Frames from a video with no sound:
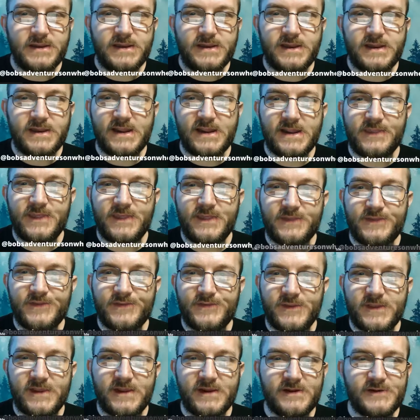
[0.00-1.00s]
Yeah,
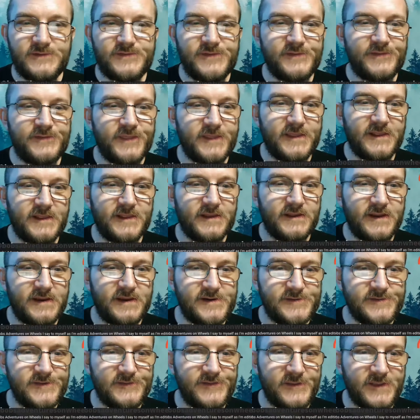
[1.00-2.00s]
here's the thing.
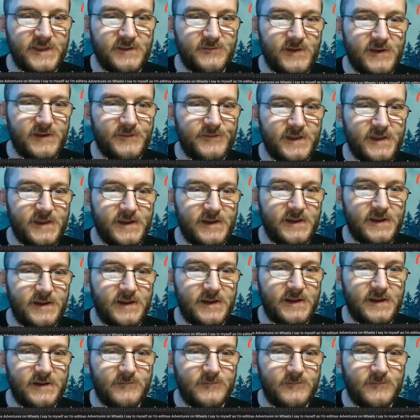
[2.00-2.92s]
Here's the thing about that.